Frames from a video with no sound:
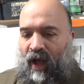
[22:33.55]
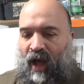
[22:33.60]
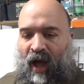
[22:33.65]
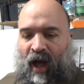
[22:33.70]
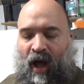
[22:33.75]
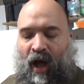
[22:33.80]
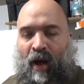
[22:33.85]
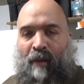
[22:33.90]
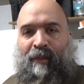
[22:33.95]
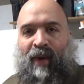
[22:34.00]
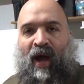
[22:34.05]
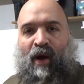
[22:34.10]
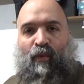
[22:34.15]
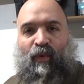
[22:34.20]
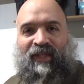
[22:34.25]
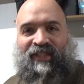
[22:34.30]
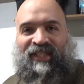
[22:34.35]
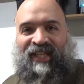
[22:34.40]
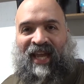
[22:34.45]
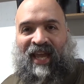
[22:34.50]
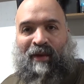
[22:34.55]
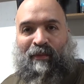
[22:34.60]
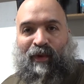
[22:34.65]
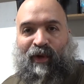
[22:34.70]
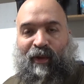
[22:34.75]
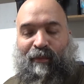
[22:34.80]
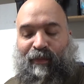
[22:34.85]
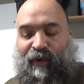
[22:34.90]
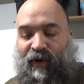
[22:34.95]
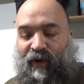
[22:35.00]
I wasn't able
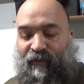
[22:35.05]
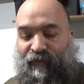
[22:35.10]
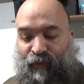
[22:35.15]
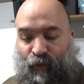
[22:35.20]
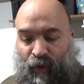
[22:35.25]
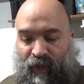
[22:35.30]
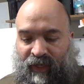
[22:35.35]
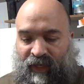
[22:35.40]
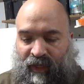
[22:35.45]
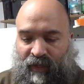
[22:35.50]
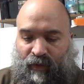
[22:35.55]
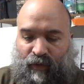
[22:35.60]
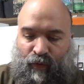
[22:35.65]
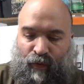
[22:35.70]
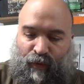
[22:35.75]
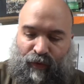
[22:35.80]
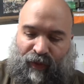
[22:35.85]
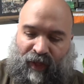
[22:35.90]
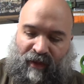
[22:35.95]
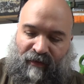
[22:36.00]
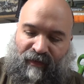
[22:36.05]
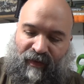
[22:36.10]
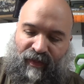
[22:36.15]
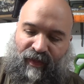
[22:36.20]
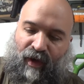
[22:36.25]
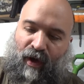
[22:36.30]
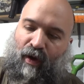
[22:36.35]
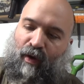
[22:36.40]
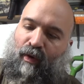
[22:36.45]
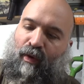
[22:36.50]
to put a 14 tooth, even
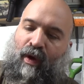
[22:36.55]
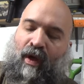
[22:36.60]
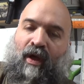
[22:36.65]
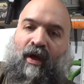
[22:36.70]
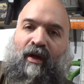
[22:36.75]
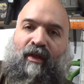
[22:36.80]
though